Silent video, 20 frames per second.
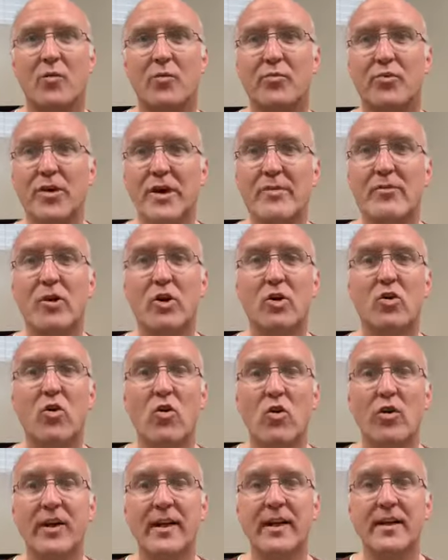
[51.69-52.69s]

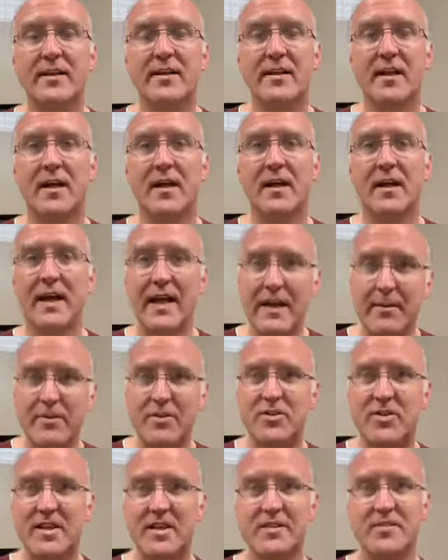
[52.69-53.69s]
pre-recorded
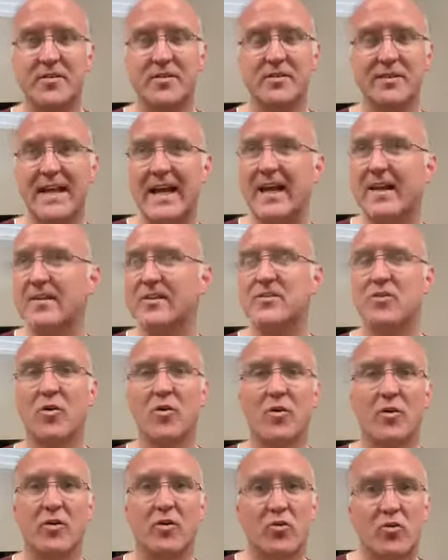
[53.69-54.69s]
images or sounds
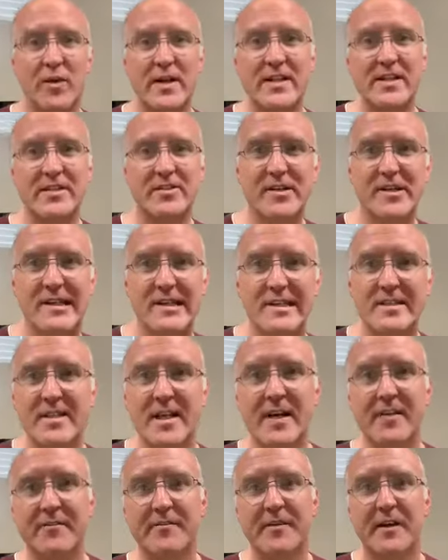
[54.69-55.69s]
or green screen
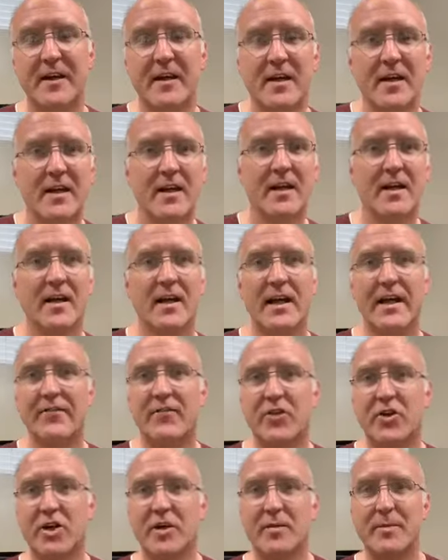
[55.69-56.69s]
stuff if
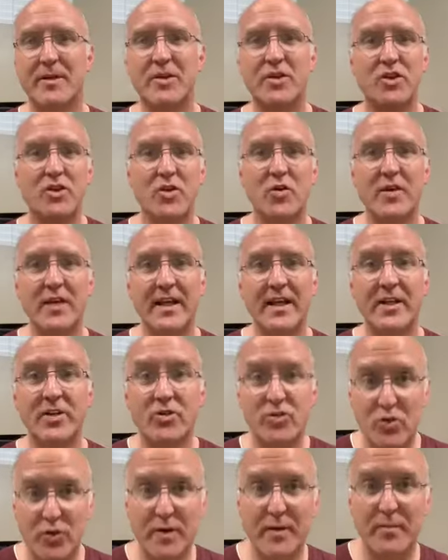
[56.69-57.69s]
you're going to be shooting
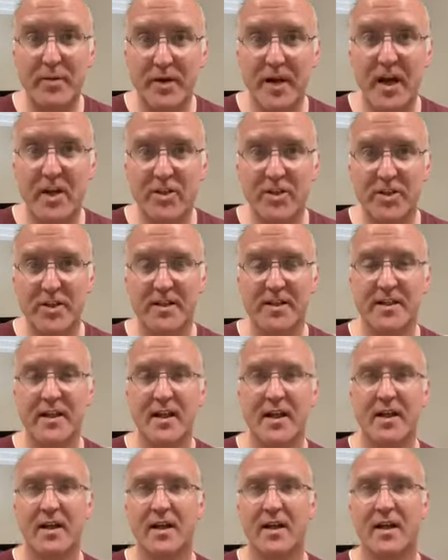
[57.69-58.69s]
during production
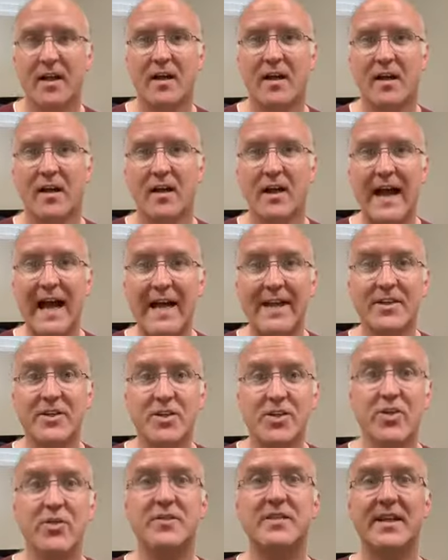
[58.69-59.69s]
and
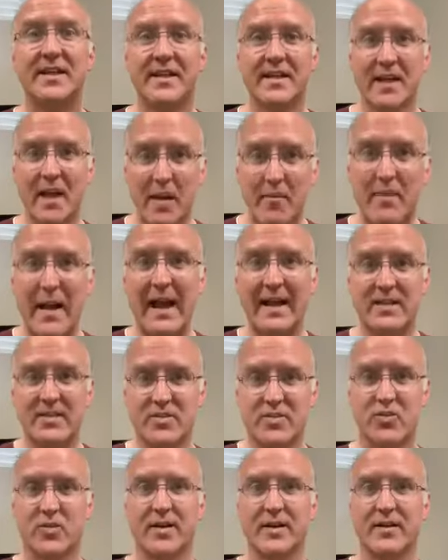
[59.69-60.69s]
using a back
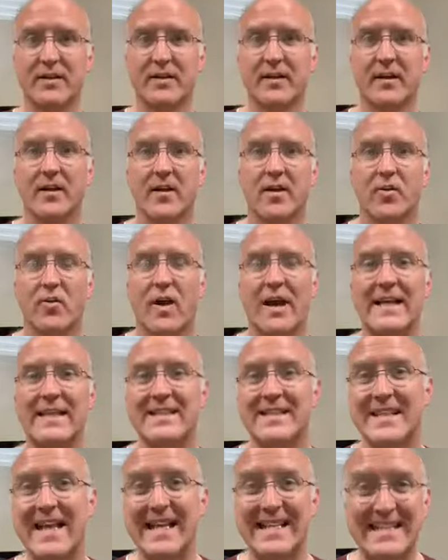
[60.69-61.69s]
screen, right?
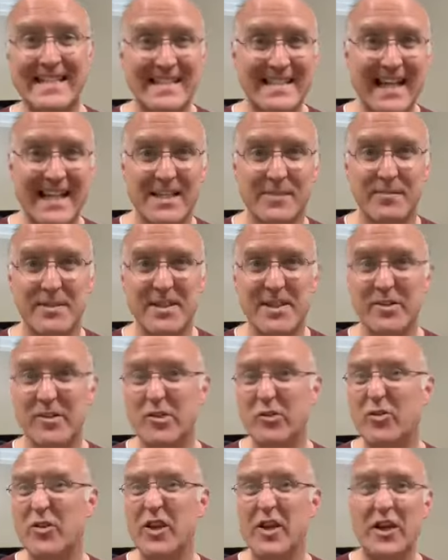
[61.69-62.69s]
So that's
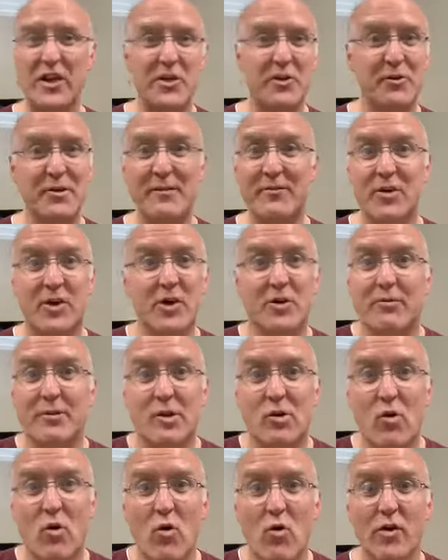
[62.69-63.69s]
material that you're either going to
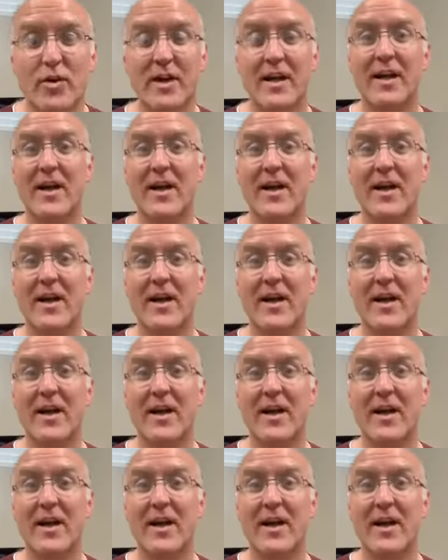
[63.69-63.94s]
record